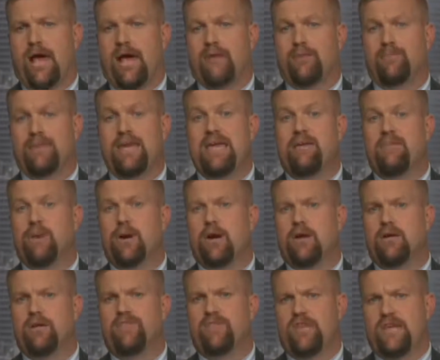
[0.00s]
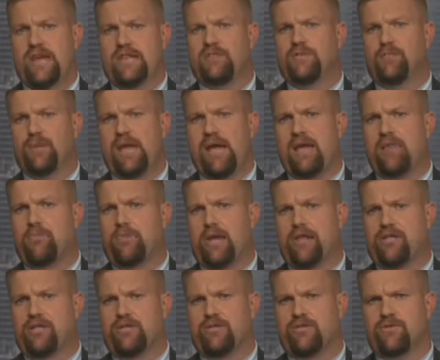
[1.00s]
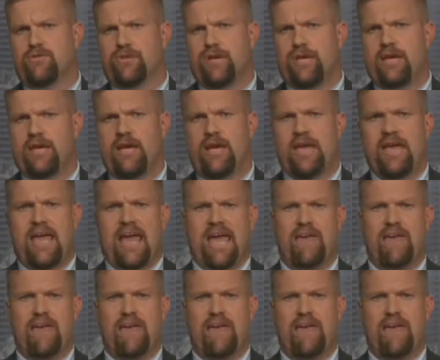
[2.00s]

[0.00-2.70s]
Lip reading: being part of the SBA registry,